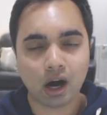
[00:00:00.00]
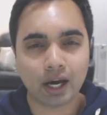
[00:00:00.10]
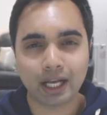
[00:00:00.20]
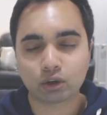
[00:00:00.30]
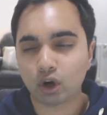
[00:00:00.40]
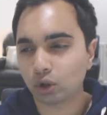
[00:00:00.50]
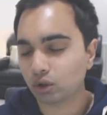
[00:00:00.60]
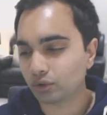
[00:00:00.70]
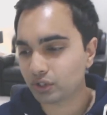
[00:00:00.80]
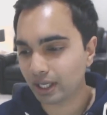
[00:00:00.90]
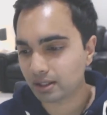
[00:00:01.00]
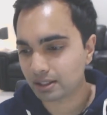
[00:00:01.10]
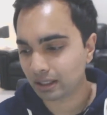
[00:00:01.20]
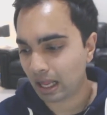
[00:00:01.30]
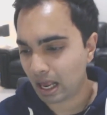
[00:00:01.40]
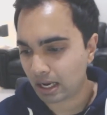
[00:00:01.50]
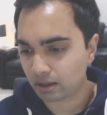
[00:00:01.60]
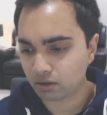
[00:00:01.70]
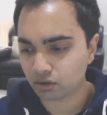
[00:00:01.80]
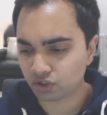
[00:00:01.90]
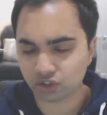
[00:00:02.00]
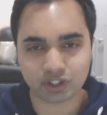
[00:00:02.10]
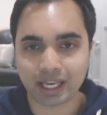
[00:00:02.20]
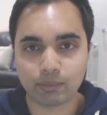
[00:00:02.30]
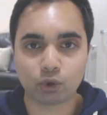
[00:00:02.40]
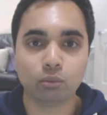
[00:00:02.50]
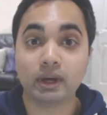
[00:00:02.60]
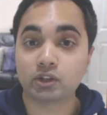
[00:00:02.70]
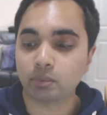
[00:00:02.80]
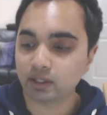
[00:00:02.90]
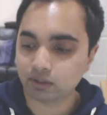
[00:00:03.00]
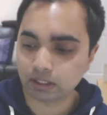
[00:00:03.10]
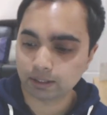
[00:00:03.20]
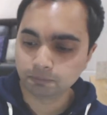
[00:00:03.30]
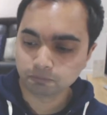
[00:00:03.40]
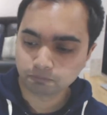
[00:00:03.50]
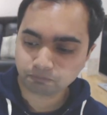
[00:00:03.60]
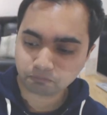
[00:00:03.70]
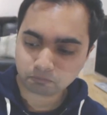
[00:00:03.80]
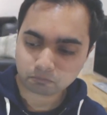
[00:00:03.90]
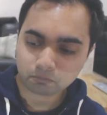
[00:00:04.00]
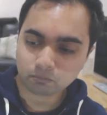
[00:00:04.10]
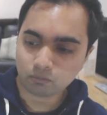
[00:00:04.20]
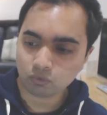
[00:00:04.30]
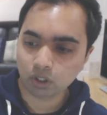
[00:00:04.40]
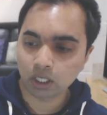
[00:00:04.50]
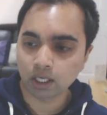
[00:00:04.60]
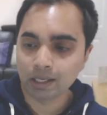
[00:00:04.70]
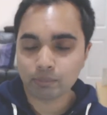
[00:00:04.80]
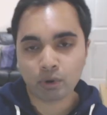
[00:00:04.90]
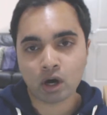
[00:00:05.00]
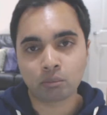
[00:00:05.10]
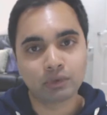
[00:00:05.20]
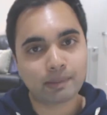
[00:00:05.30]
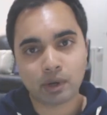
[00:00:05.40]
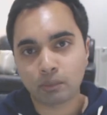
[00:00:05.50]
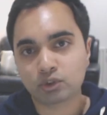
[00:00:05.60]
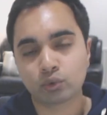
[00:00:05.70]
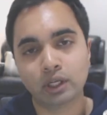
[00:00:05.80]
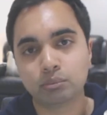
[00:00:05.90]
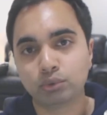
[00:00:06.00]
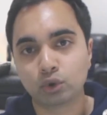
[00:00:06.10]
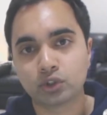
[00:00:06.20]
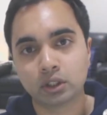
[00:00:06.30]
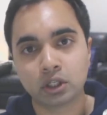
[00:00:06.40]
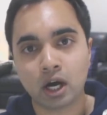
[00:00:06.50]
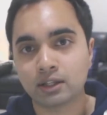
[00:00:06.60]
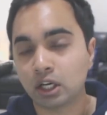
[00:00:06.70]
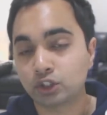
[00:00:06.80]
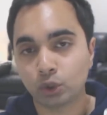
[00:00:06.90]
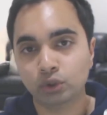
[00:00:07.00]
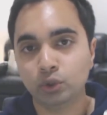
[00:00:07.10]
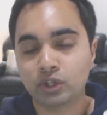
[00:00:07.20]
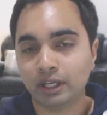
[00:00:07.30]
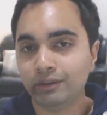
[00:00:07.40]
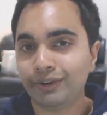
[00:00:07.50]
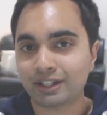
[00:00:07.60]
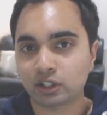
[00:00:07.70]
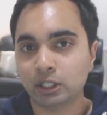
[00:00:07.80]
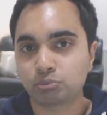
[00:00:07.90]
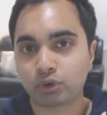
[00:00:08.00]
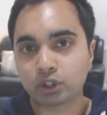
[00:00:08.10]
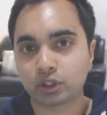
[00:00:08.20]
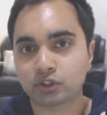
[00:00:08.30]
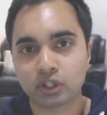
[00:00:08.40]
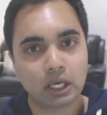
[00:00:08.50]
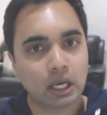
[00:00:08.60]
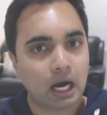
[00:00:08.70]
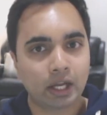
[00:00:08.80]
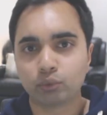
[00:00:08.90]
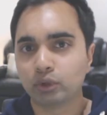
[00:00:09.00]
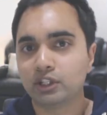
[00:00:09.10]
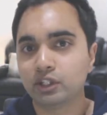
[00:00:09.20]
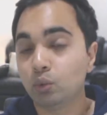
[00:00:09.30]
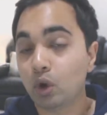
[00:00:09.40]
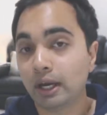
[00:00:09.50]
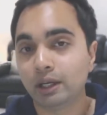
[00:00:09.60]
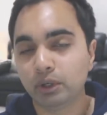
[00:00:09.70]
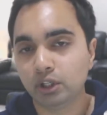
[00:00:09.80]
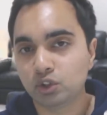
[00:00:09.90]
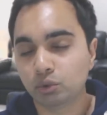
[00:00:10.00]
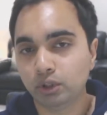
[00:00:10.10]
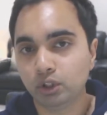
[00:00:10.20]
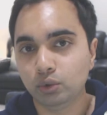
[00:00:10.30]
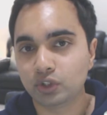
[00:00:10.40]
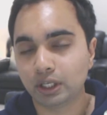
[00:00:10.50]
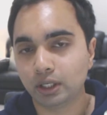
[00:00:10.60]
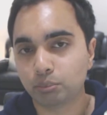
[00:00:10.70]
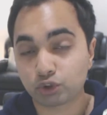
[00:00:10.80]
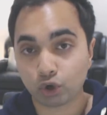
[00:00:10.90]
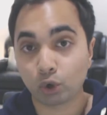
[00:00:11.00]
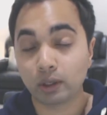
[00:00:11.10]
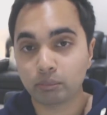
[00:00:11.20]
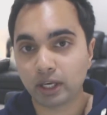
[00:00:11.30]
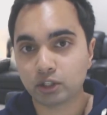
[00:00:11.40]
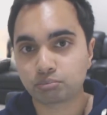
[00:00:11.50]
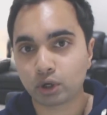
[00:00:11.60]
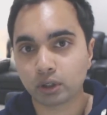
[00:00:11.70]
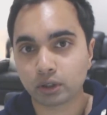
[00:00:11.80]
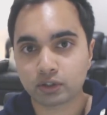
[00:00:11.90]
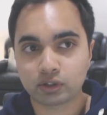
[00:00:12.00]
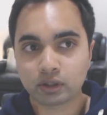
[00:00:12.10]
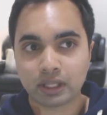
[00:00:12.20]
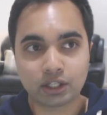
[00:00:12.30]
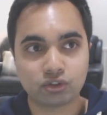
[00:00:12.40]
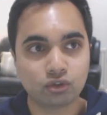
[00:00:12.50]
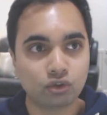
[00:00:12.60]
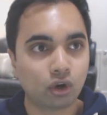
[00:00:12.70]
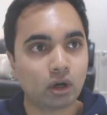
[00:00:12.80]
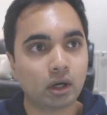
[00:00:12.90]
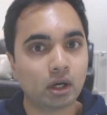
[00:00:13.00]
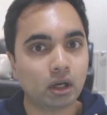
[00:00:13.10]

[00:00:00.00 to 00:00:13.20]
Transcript: high alcohol content, and just a chemical mess, basically. Uh, lip balm, lip balm is really important, guys. I don't use any Vaseline products. I don't really see why anybody should be using petroleum-based products. That is not